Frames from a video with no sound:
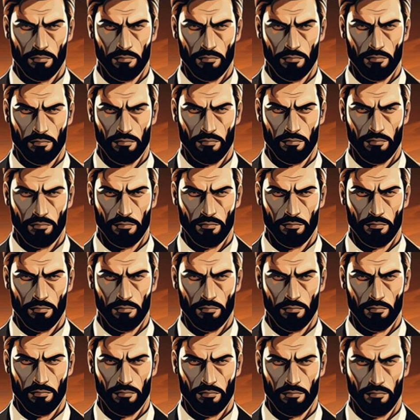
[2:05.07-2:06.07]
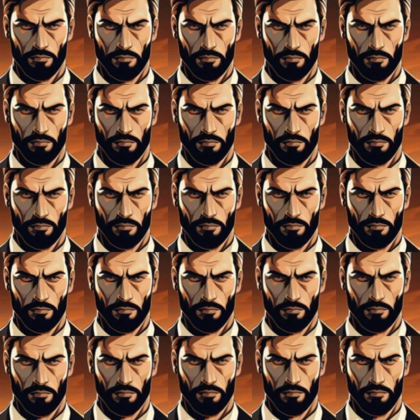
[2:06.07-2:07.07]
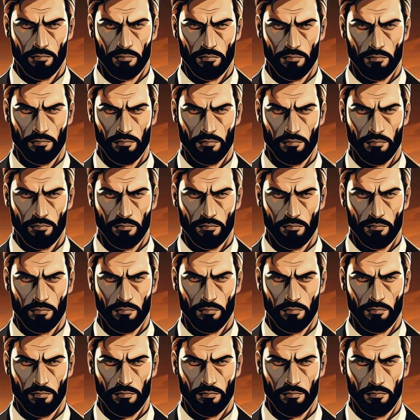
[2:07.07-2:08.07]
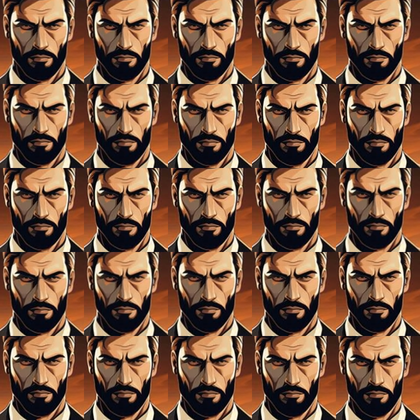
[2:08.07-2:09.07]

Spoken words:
(silent)